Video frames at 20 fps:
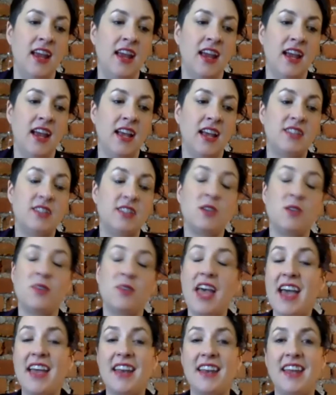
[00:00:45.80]
And so
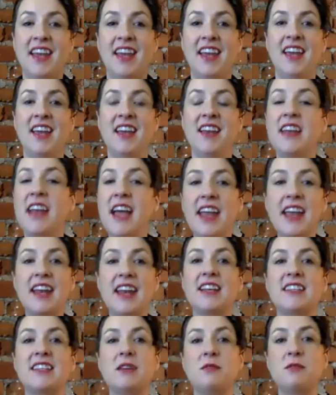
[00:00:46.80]
that night,
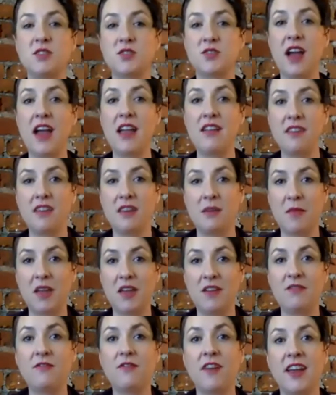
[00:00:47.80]
as I was driving my
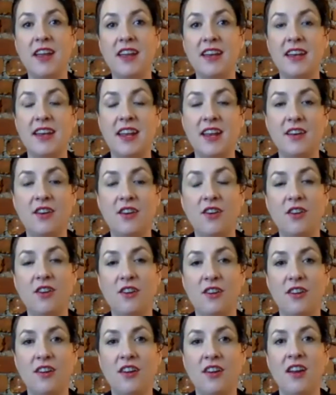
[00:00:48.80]
friend and
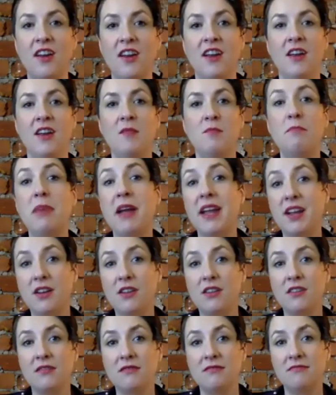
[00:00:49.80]
her bike
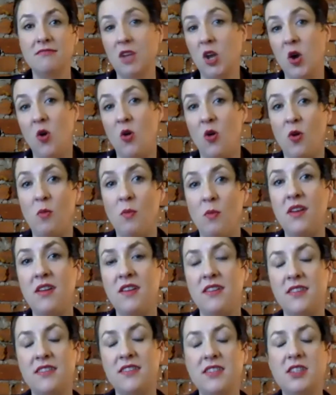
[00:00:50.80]
home
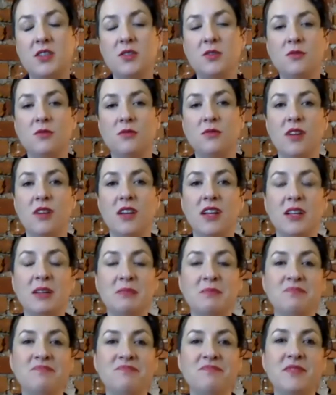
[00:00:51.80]
to
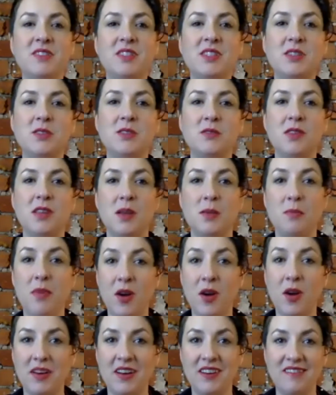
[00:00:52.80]
the
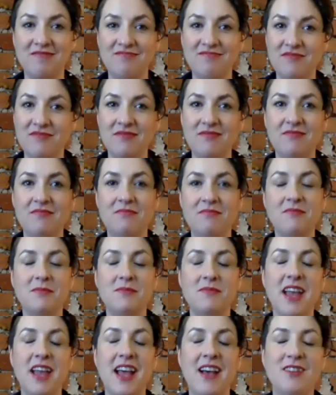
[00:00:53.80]
apartment
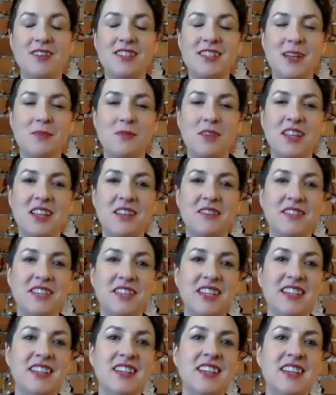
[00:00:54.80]
house that we lived in,